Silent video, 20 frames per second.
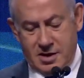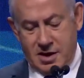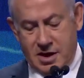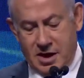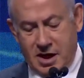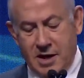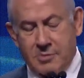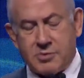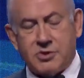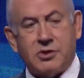
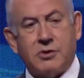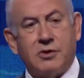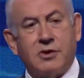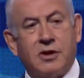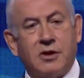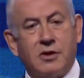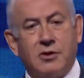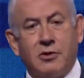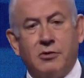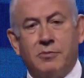And I'm sure
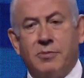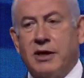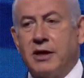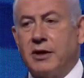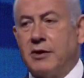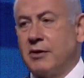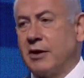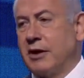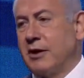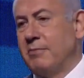that you'll be
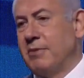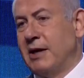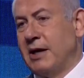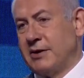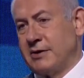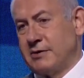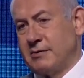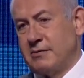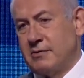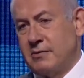hearing
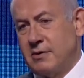about